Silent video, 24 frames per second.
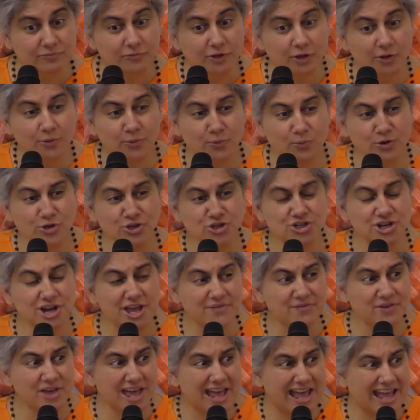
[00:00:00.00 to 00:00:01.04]
which
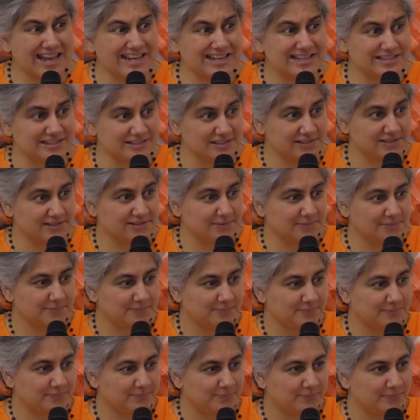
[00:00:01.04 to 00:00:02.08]
never ends.
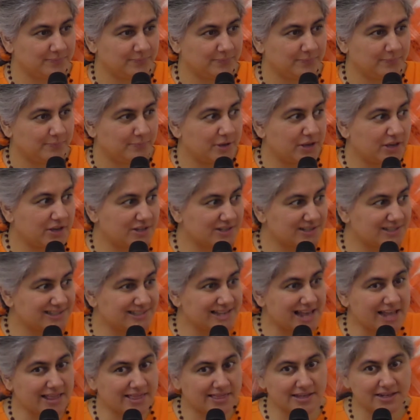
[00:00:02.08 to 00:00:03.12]
Because
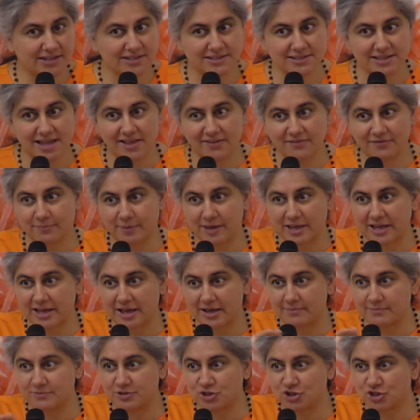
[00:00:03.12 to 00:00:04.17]
Sat itself
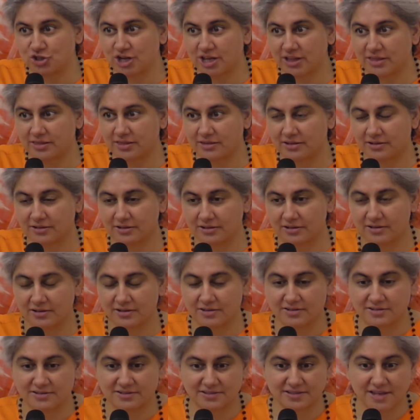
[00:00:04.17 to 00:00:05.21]
becomes Chit.
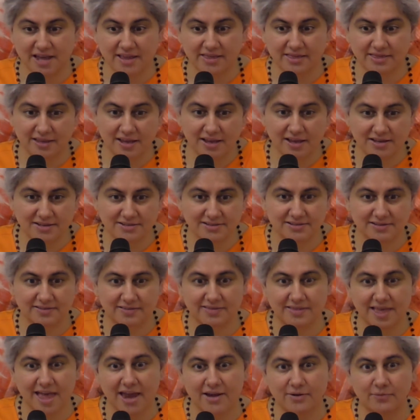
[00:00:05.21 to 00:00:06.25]
Sat is
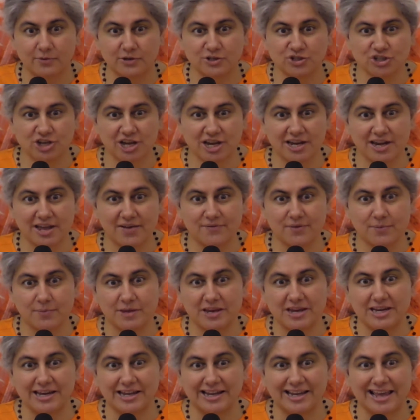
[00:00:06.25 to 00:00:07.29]
that which can never be
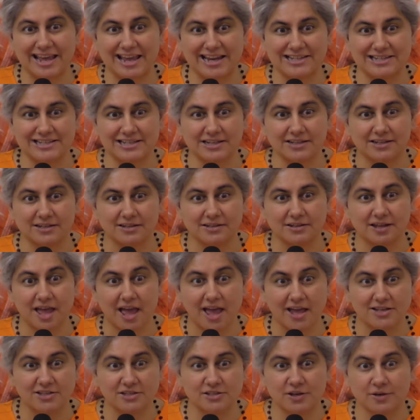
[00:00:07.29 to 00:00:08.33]
negated
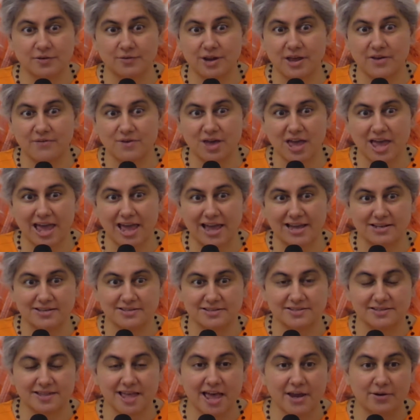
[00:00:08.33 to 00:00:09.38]
and so never ends,
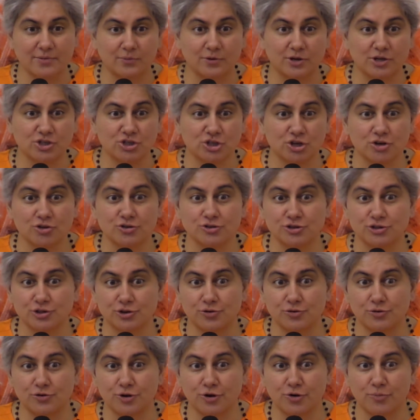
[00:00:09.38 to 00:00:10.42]
that which goes
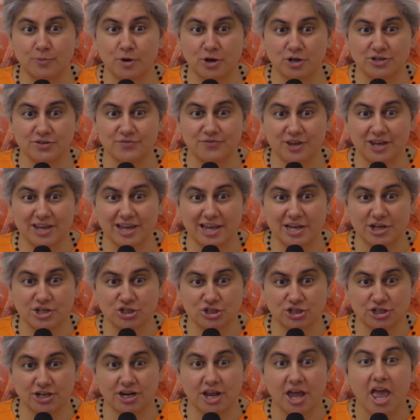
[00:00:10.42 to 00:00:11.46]
through no
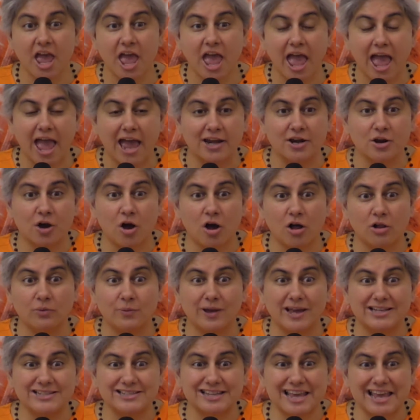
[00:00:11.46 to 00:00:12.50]
modification and
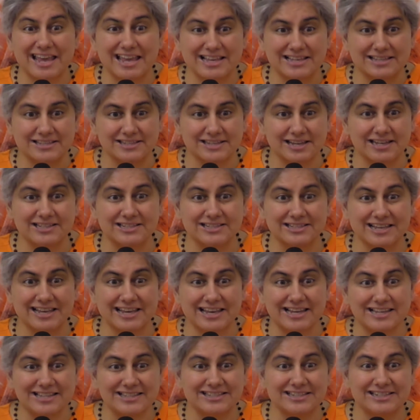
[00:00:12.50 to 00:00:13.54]
always is. It's the
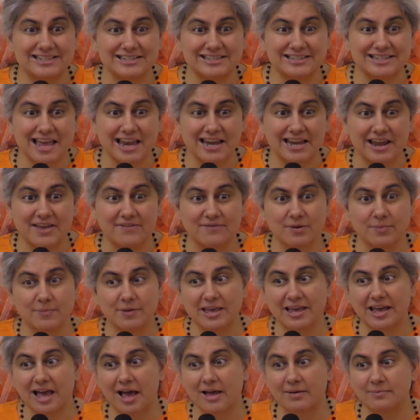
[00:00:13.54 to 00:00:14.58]
isness that never
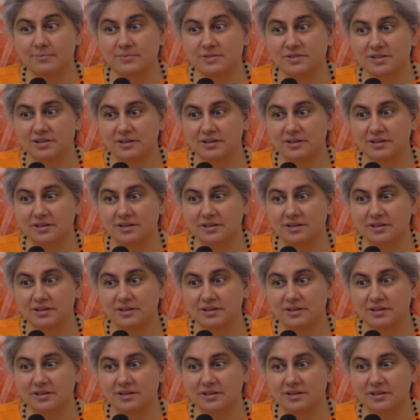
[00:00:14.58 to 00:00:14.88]
becomes